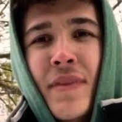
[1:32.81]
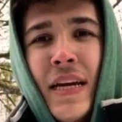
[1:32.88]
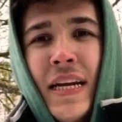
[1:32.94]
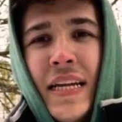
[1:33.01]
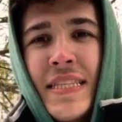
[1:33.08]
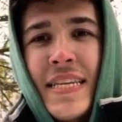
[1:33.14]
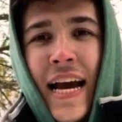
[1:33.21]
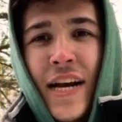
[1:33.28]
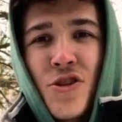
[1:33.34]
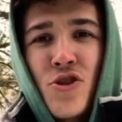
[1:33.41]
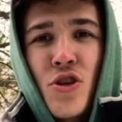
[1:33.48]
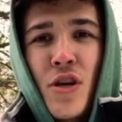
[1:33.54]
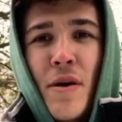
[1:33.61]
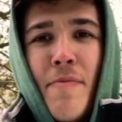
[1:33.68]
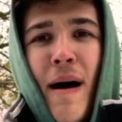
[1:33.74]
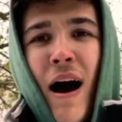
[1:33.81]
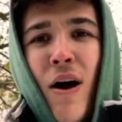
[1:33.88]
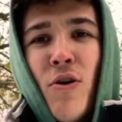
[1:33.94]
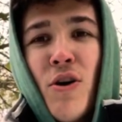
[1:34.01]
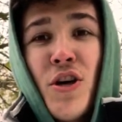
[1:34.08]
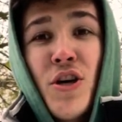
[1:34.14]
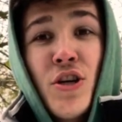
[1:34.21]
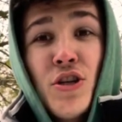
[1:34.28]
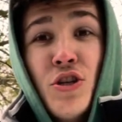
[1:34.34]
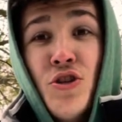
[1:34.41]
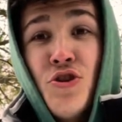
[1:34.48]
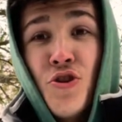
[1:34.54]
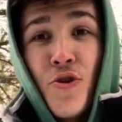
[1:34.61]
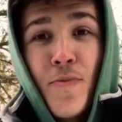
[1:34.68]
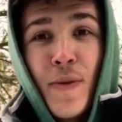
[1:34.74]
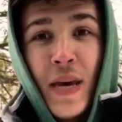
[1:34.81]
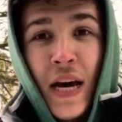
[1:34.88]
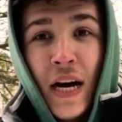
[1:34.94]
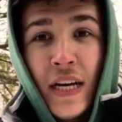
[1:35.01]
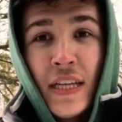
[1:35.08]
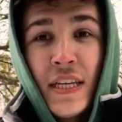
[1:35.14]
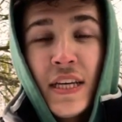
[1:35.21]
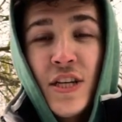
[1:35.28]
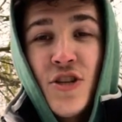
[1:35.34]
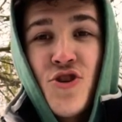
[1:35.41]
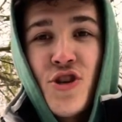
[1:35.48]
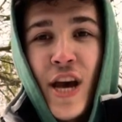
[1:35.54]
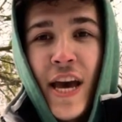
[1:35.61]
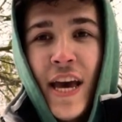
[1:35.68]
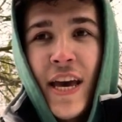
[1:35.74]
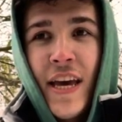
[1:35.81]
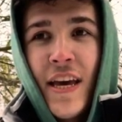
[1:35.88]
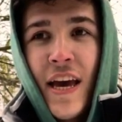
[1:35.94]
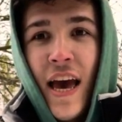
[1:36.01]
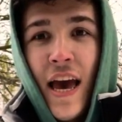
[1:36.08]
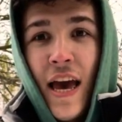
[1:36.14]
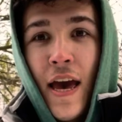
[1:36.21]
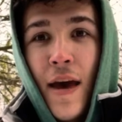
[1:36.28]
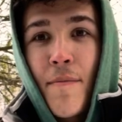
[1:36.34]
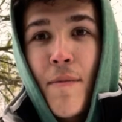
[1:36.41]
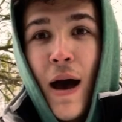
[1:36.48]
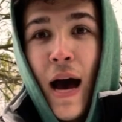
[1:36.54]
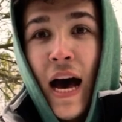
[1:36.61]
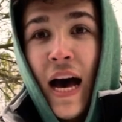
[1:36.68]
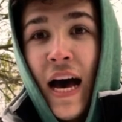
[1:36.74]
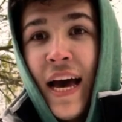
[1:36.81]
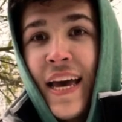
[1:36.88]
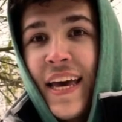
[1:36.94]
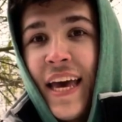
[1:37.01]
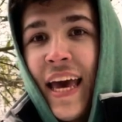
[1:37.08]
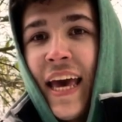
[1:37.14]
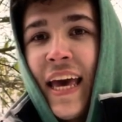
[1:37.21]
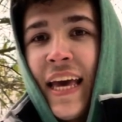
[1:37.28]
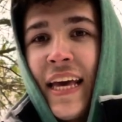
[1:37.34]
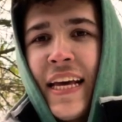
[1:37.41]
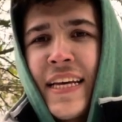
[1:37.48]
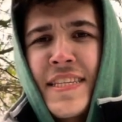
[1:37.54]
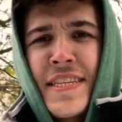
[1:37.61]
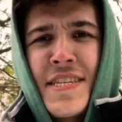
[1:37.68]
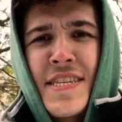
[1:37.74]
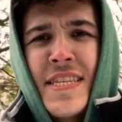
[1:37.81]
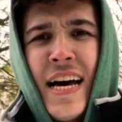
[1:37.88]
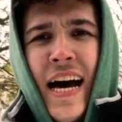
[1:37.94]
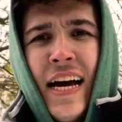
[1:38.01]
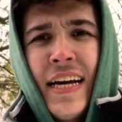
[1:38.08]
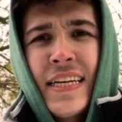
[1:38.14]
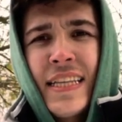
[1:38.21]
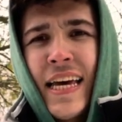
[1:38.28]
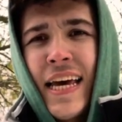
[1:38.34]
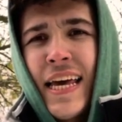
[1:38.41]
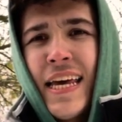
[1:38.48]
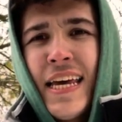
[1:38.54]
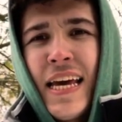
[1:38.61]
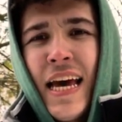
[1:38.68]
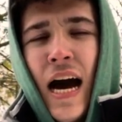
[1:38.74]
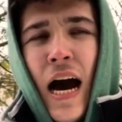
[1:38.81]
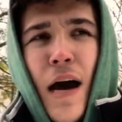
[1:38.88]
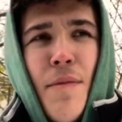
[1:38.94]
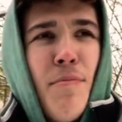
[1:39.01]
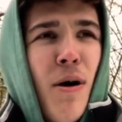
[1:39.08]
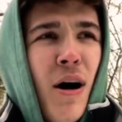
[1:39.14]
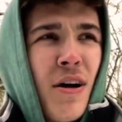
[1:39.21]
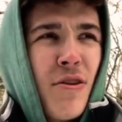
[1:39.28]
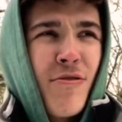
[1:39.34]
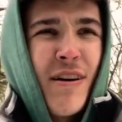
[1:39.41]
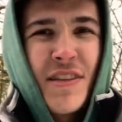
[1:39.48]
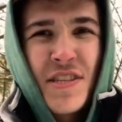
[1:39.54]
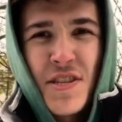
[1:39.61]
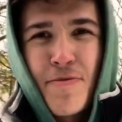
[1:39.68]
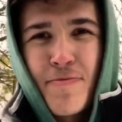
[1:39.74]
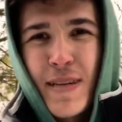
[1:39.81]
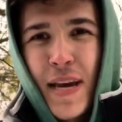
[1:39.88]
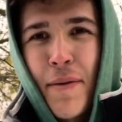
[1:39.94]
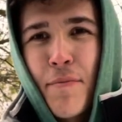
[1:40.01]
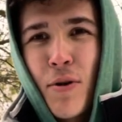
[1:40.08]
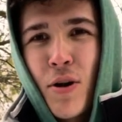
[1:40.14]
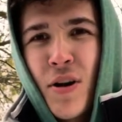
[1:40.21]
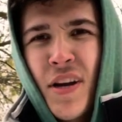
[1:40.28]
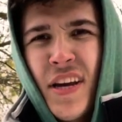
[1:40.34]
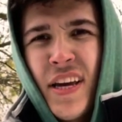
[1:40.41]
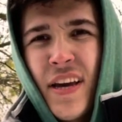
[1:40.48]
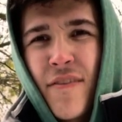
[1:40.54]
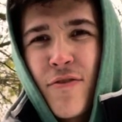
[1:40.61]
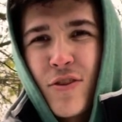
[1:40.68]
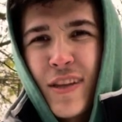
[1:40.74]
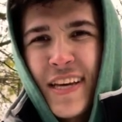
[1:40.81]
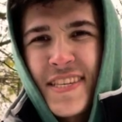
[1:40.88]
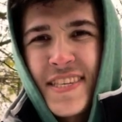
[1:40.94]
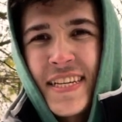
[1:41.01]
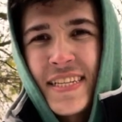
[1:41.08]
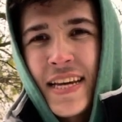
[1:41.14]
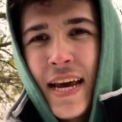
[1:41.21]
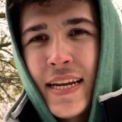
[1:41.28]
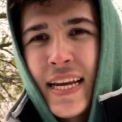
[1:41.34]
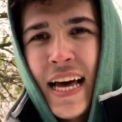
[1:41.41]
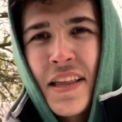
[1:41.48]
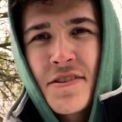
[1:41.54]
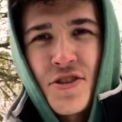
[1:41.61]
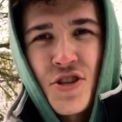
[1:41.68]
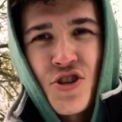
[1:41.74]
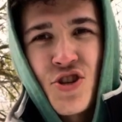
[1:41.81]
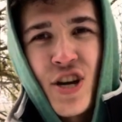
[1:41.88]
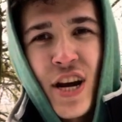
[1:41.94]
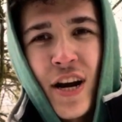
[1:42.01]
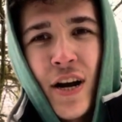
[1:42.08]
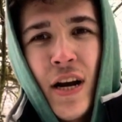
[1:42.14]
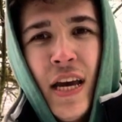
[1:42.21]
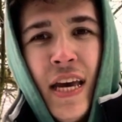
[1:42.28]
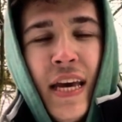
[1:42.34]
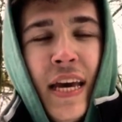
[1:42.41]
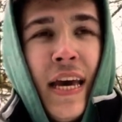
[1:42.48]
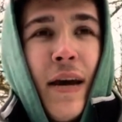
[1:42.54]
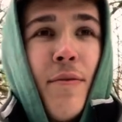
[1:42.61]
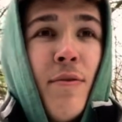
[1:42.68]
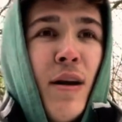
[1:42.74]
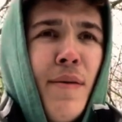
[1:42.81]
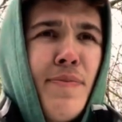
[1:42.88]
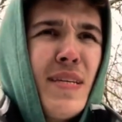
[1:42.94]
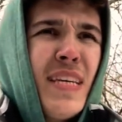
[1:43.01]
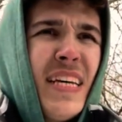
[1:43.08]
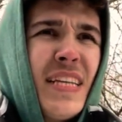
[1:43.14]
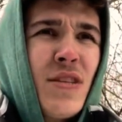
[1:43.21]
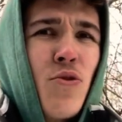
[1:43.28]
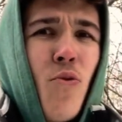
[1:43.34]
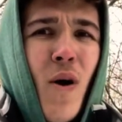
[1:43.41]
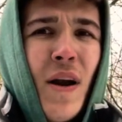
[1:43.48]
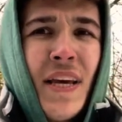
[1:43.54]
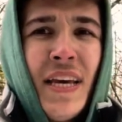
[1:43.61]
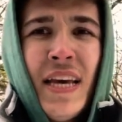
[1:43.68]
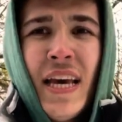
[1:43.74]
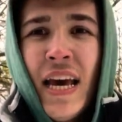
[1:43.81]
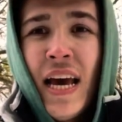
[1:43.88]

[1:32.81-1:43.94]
And it's actually about Jumia. J M I A. It's a stock that I bought around September for less than ten dollars a share. It went up to like twenty.